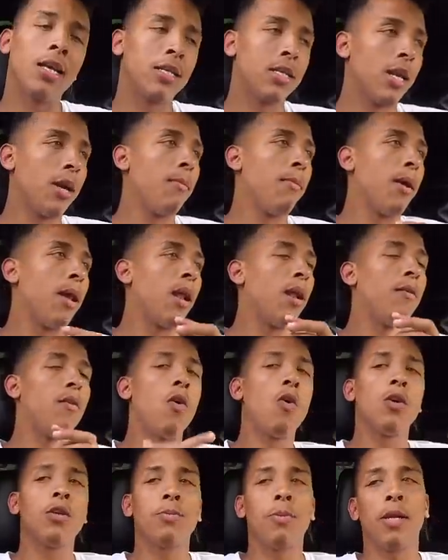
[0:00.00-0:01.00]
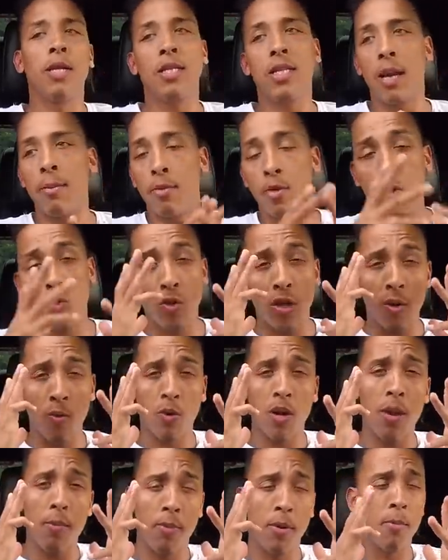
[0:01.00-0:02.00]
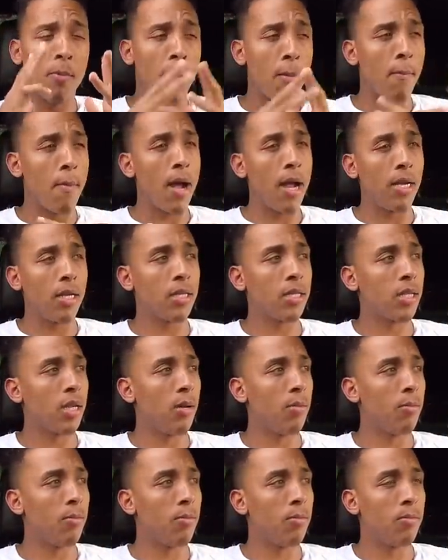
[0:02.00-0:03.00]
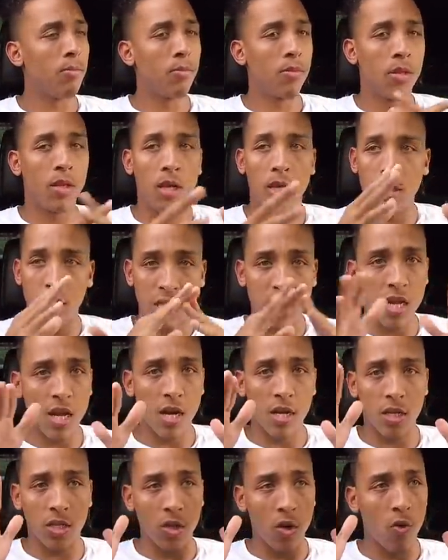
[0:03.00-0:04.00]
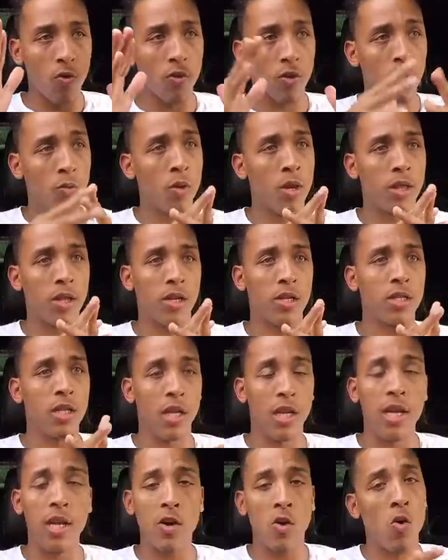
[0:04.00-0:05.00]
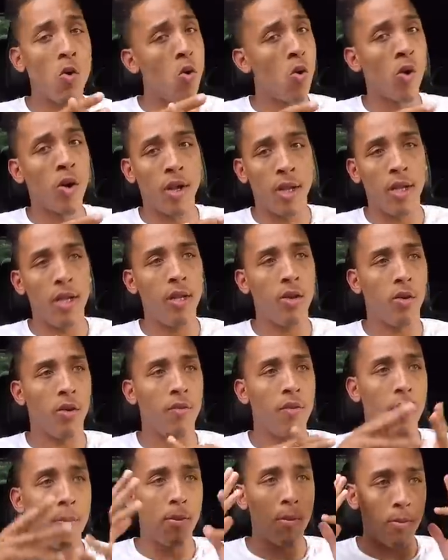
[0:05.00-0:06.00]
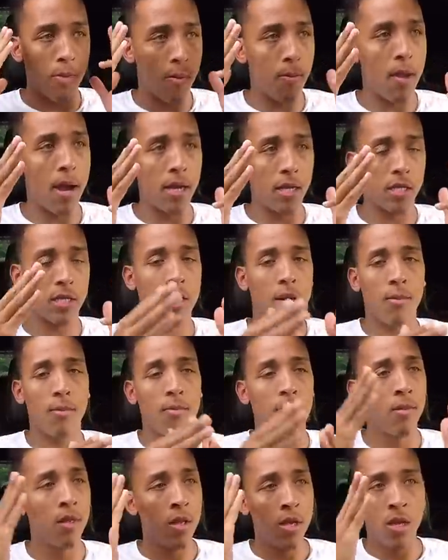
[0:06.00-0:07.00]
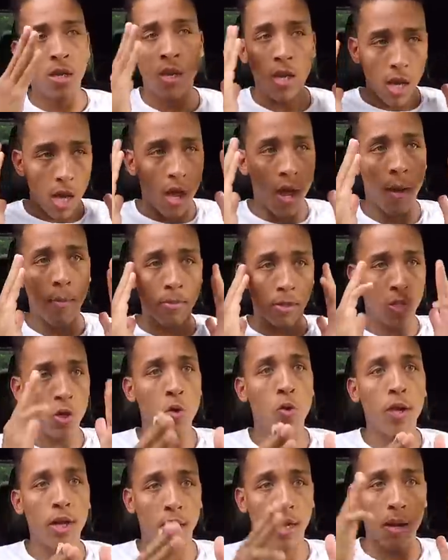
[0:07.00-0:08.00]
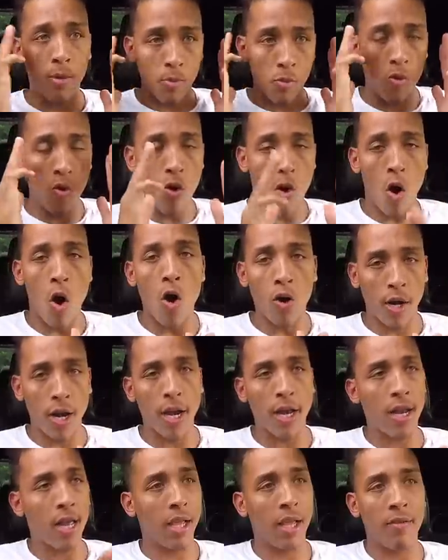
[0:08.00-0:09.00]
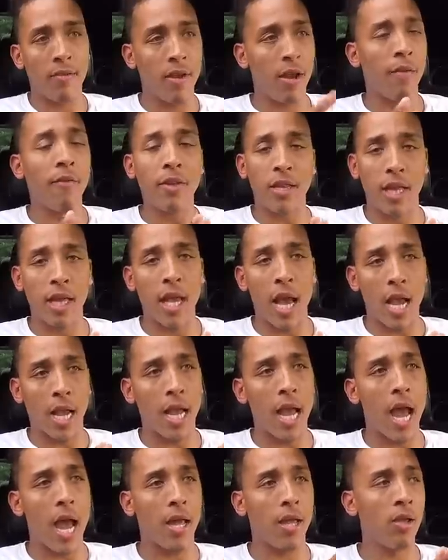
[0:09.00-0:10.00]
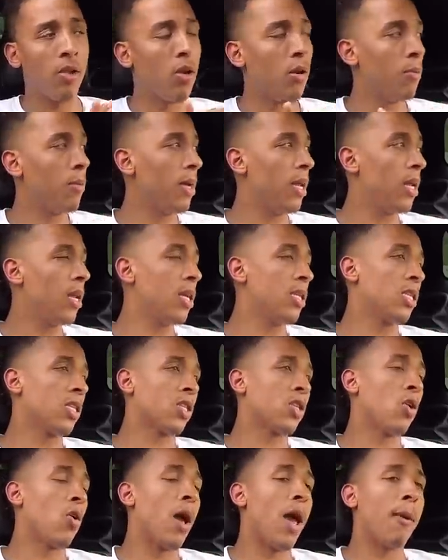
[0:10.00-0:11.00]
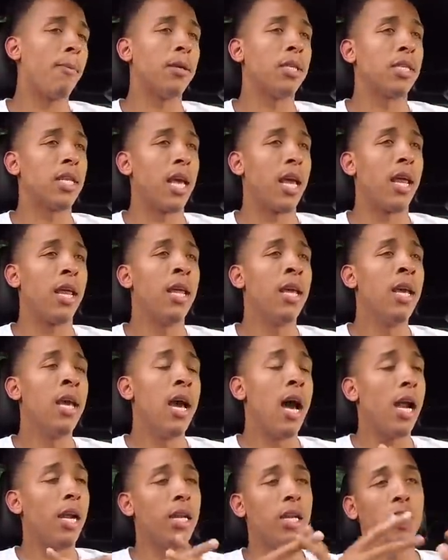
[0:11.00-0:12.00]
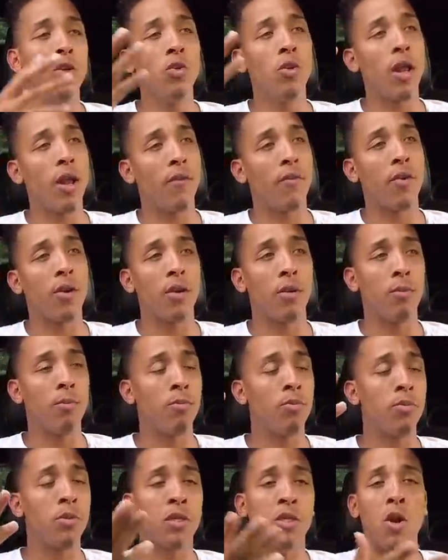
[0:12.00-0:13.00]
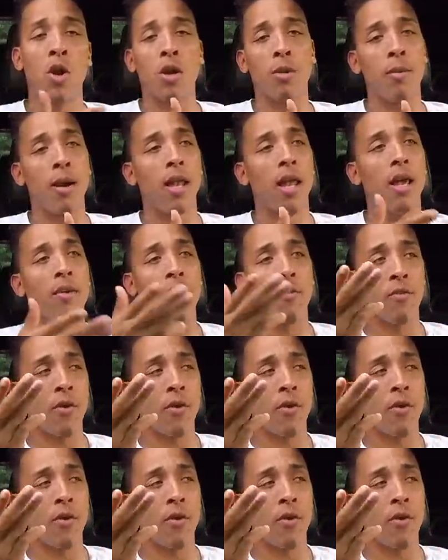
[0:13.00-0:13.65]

I said, man, I've always been the type of dude that when I put my mind to something, it's done, it's over. Whether it's legal or illegal, if I put my mind to something, I'm to it and I'm going hard at it. I give it everything I got. You know what I mean? It just so happens that I didn't do that from the start of my life.